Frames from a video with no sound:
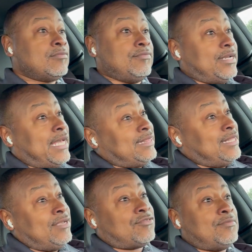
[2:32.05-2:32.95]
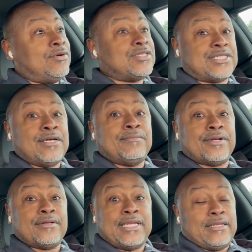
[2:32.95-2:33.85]
But I think Ramona
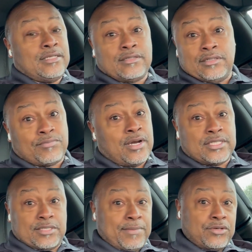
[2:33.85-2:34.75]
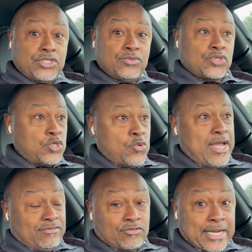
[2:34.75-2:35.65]
Shelburne, now look, LeBron, it's about you. So you
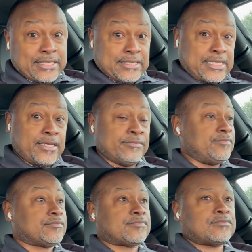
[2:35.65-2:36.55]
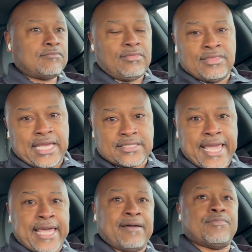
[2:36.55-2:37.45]
have the right to say that's
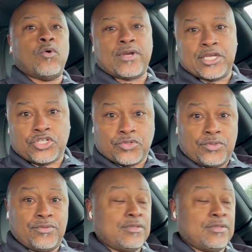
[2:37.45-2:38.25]
cap or that's true.